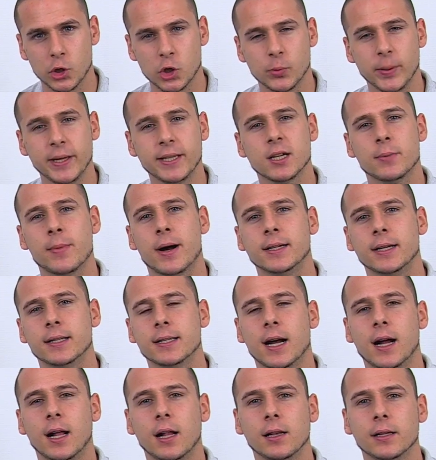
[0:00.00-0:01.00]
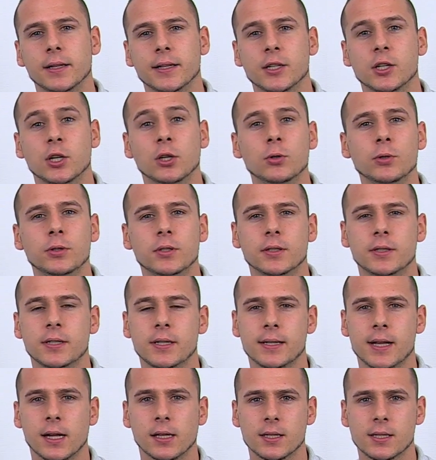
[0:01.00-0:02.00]
Schwieterman et al. Include the
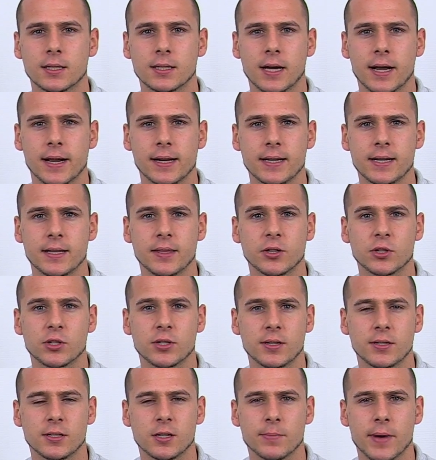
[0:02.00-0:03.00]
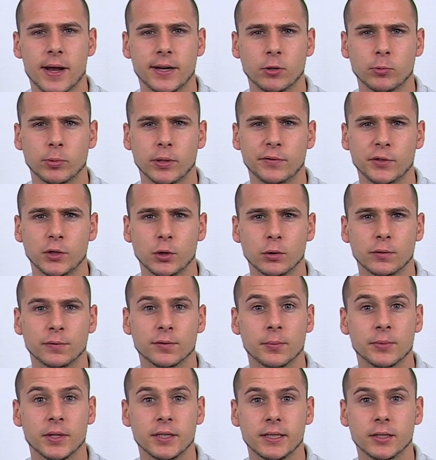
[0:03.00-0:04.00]
Tinel's sign in their systematic review
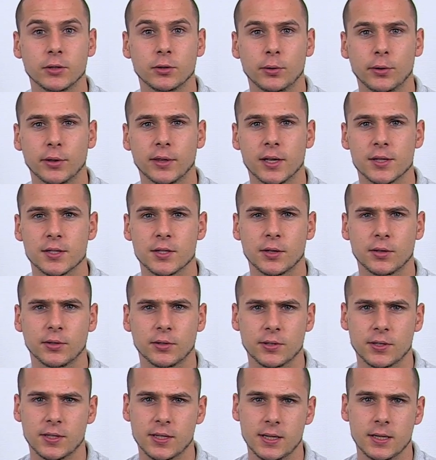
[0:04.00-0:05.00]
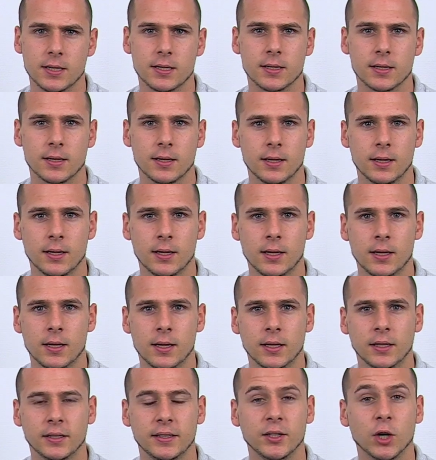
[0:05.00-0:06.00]
from the year 2013.
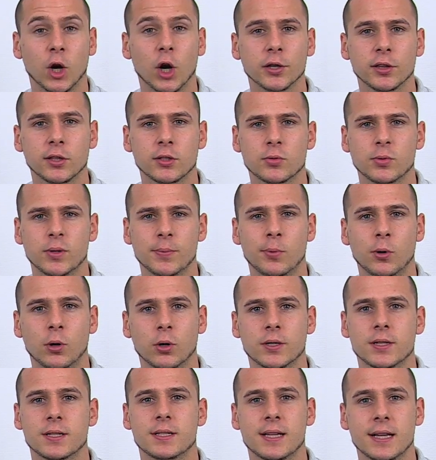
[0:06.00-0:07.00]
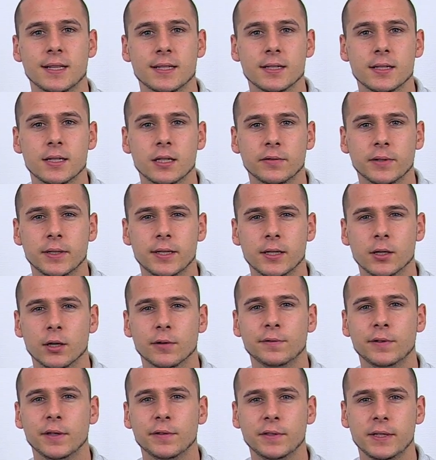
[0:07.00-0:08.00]
The authors report a sensitivity
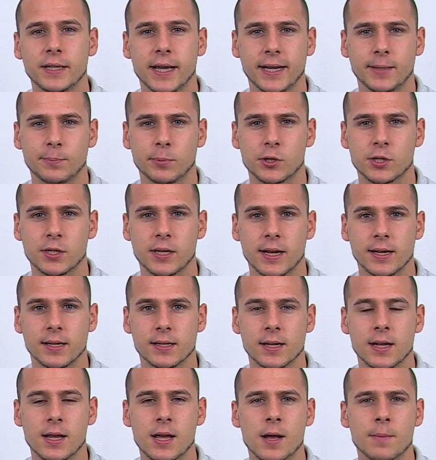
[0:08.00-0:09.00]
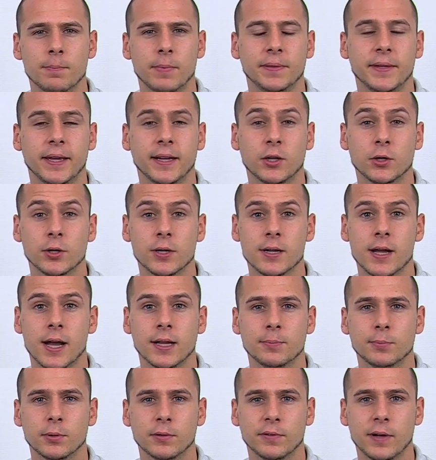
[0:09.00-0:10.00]
of 58%, but they could
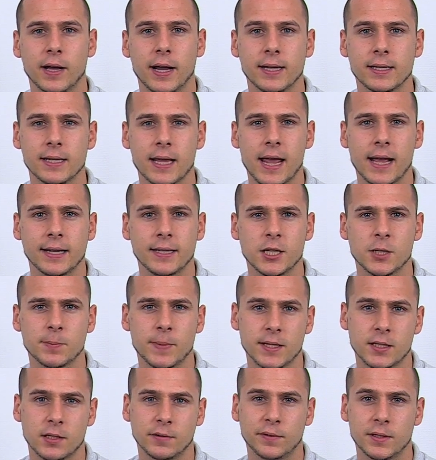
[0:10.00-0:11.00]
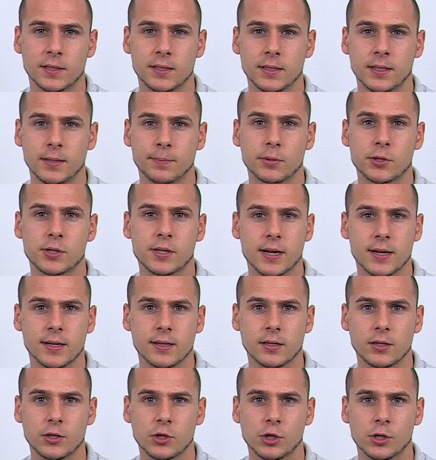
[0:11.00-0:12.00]
not provide any specificity
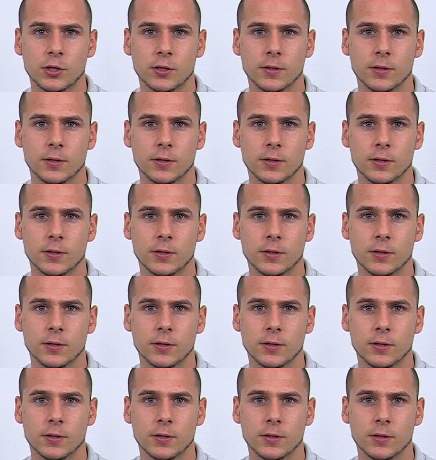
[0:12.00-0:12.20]
percentage.